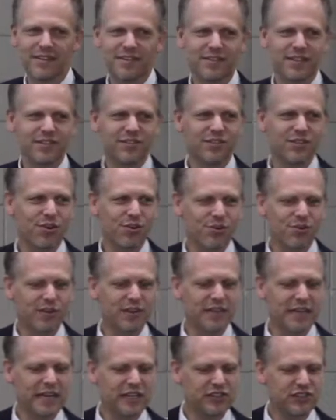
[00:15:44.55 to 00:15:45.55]
this
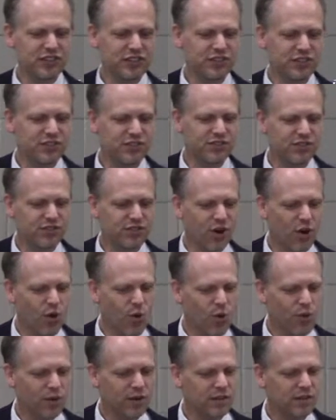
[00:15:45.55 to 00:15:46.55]
coronation
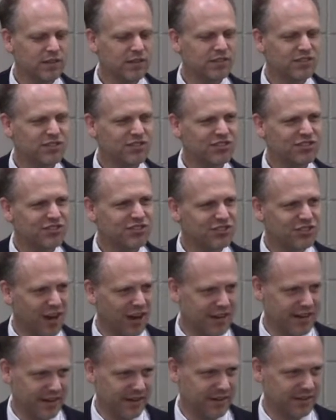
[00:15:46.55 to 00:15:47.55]
so
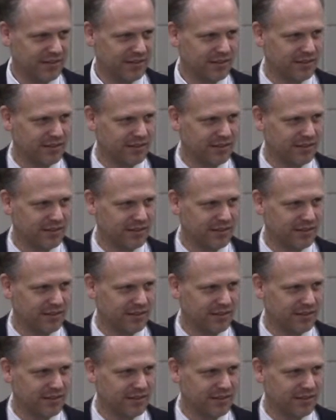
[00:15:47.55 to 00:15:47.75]
stunning.